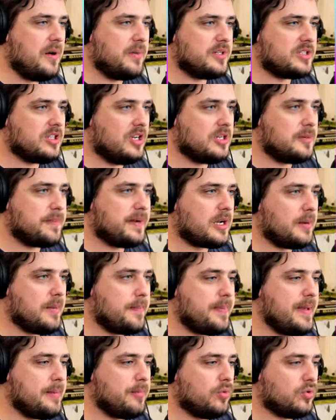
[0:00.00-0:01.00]
We're starting to pick up a
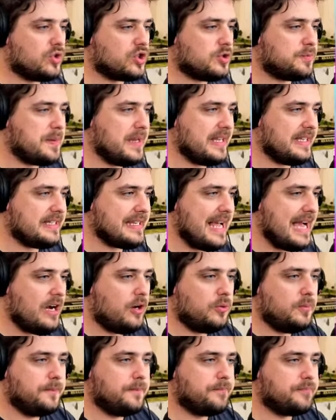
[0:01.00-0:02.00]
bit more speed
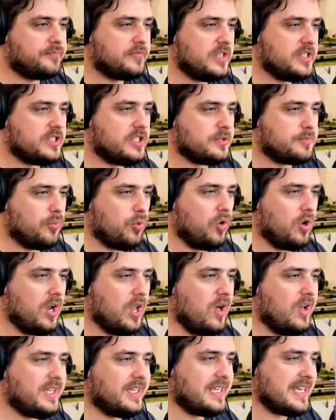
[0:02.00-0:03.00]
now. This is more
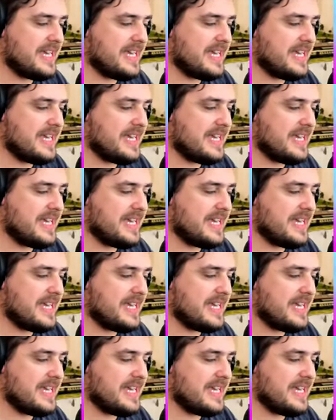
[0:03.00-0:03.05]
like